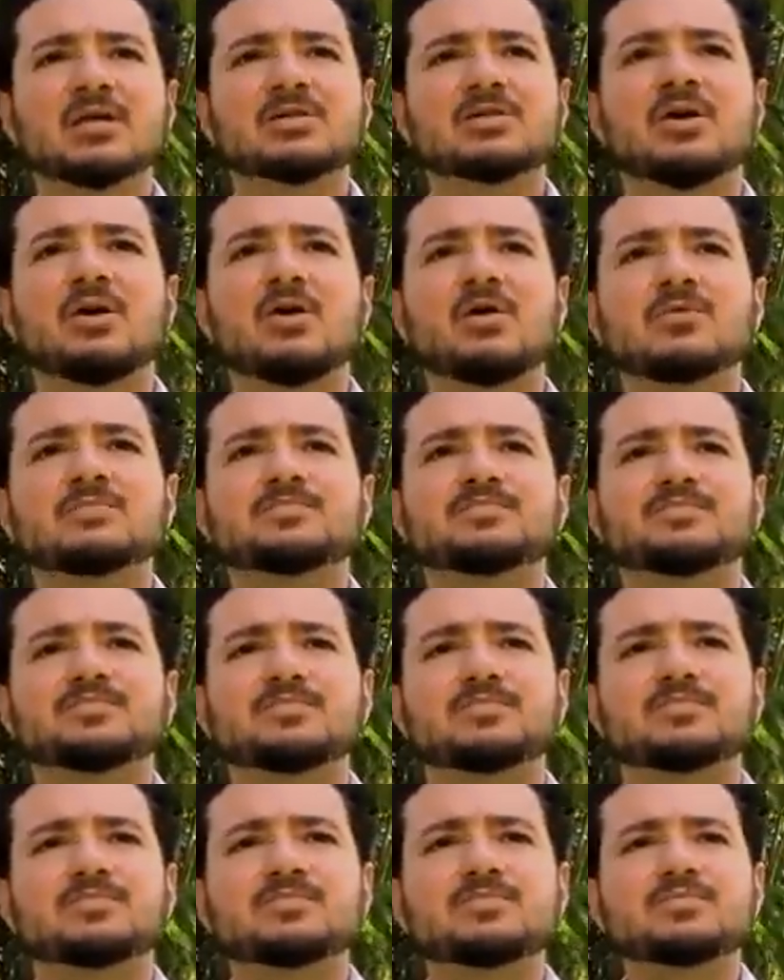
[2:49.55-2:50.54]
So,
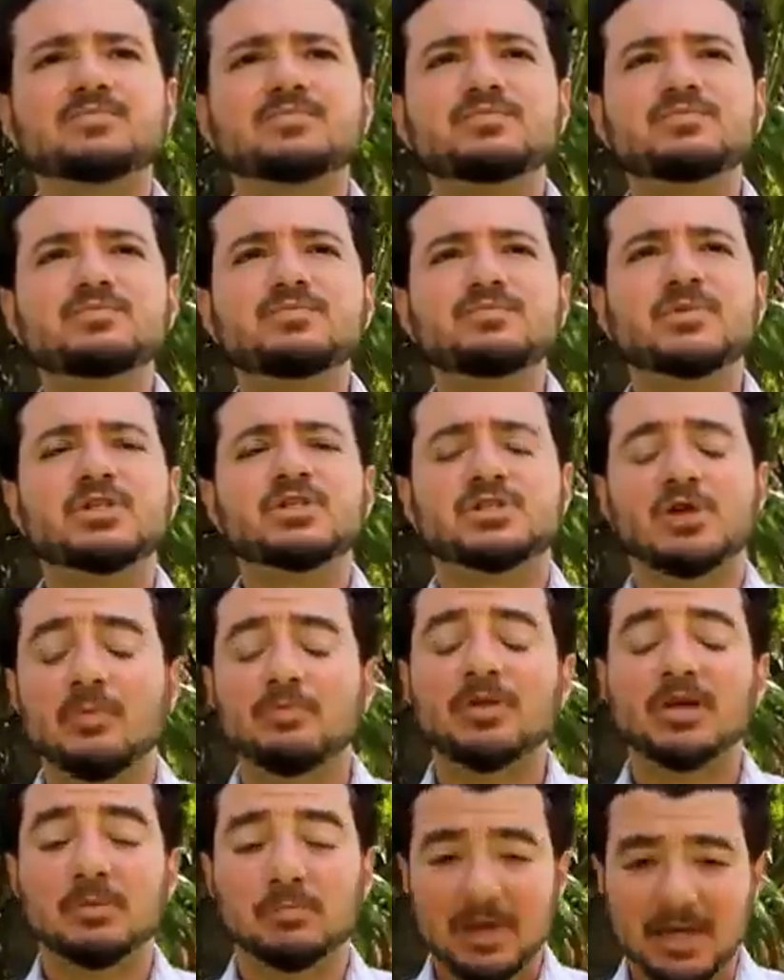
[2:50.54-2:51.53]

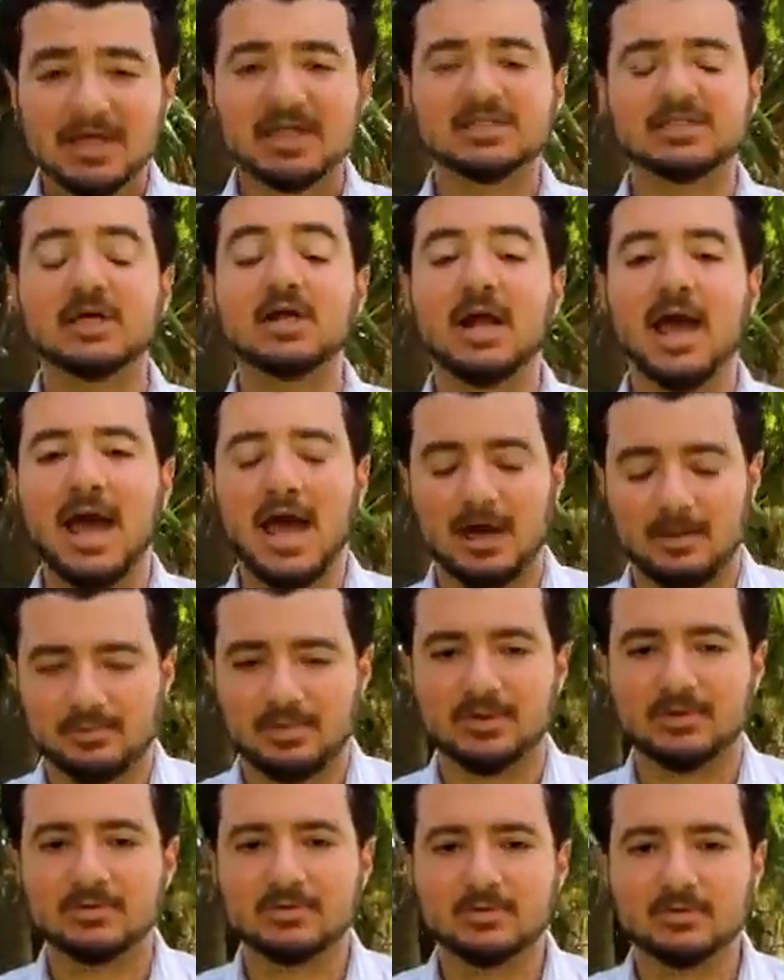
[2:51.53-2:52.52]
something big is going to
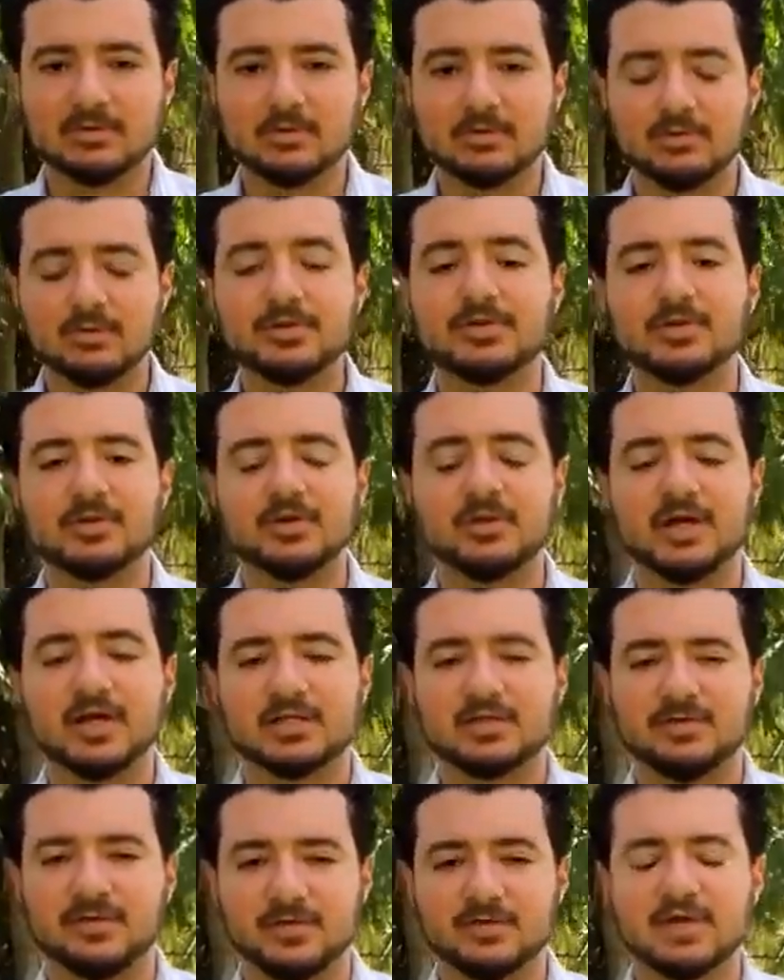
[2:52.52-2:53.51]
happen within the
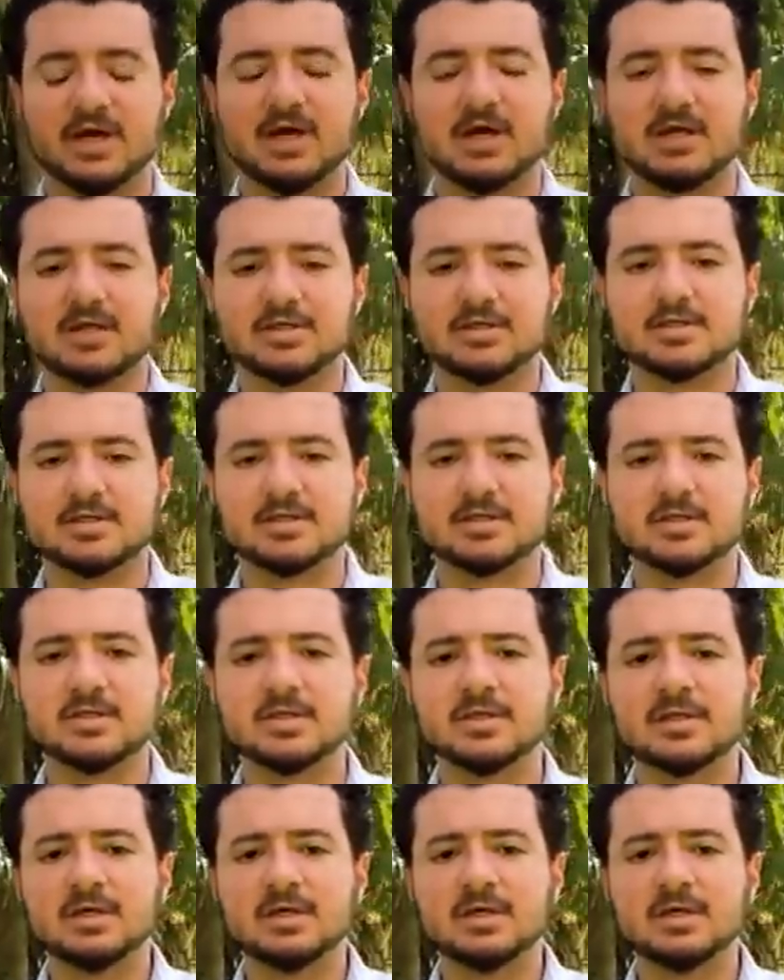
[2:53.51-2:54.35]
next few days.